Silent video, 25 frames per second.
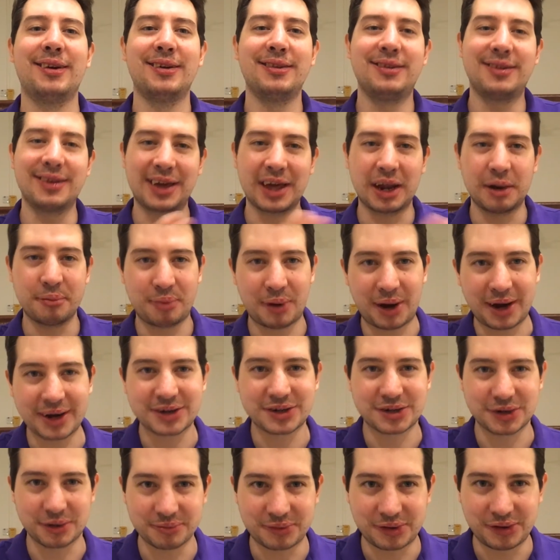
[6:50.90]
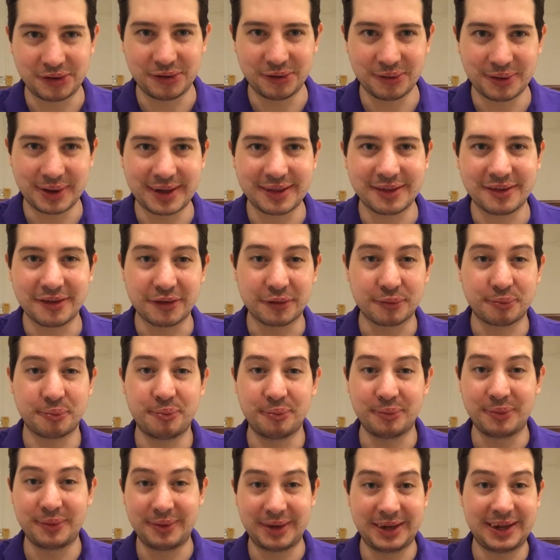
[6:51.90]
to get a bike shop to do it than
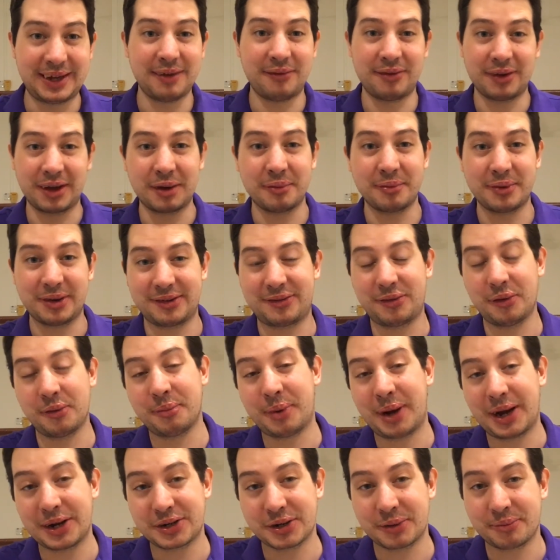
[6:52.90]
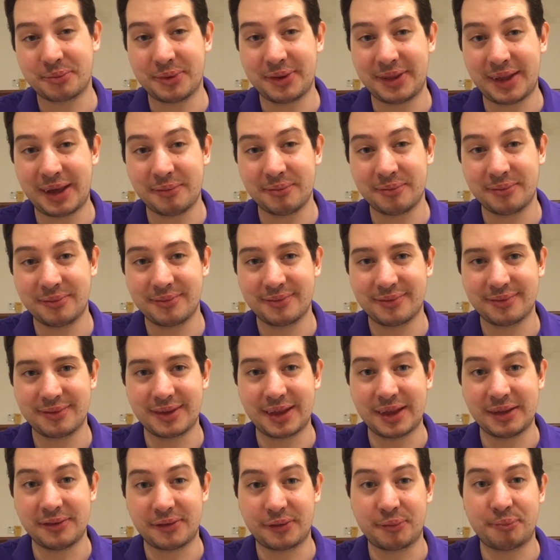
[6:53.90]
giving it to a bike shop and then
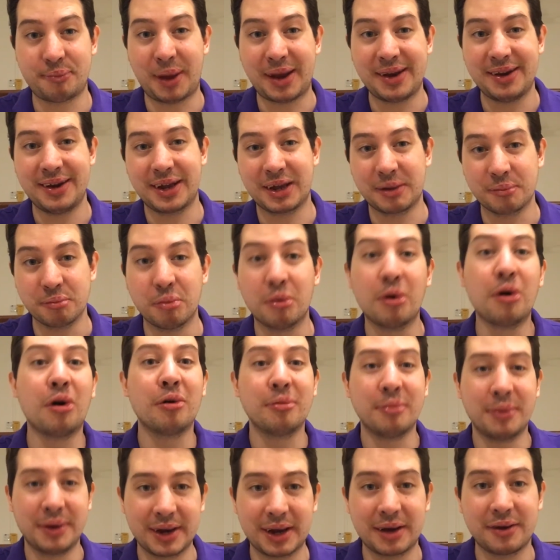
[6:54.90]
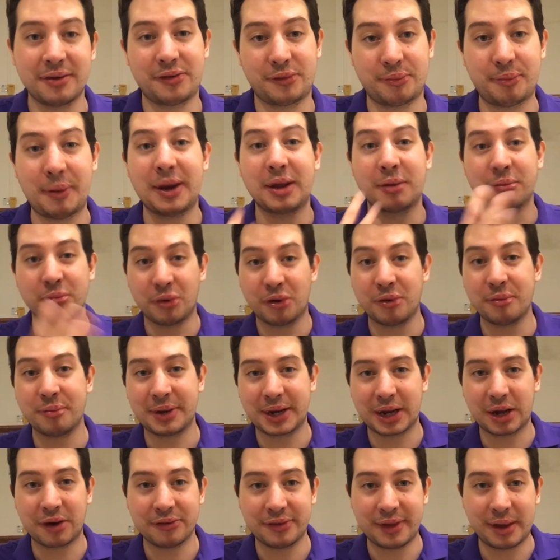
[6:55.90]
spending more money
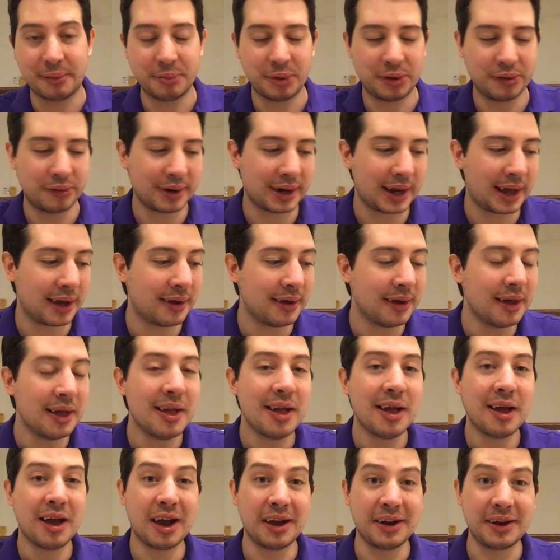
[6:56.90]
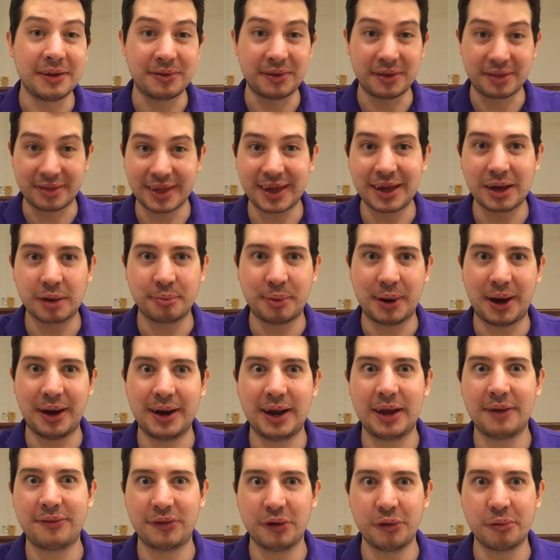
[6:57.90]
on them doing it. And if you think about
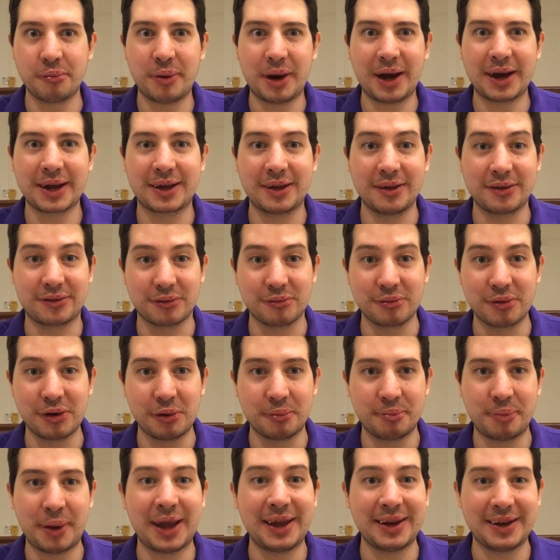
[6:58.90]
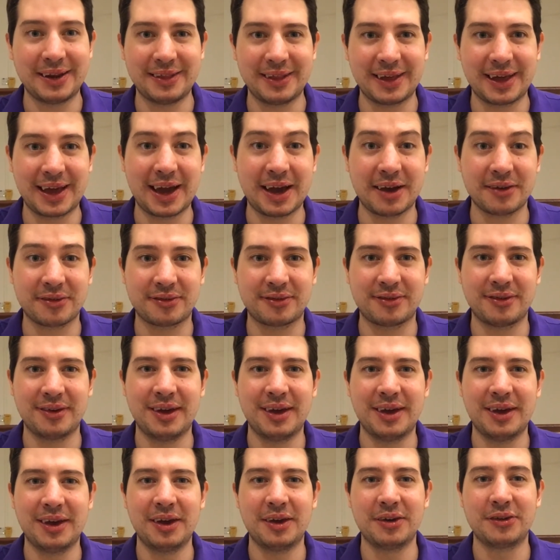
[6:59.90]
it, if your bike is a real pain in the ass
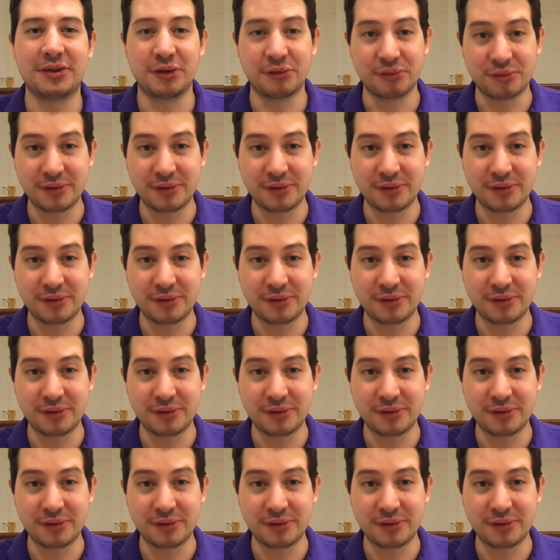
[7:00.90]
to